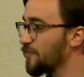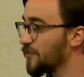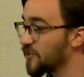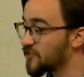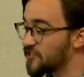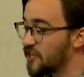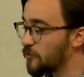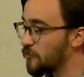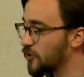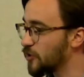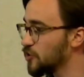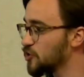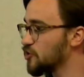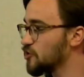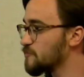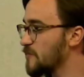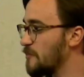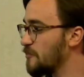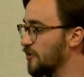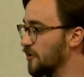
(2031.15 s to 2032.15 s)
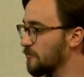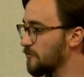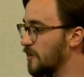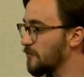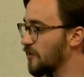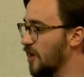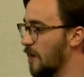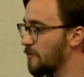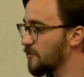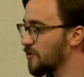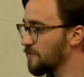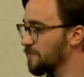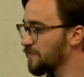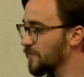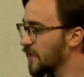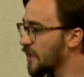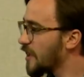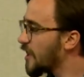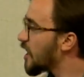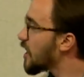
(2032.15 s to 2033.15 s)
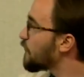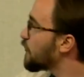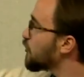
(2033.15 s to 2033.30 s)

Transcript: Instead, we can just use memcopy. And if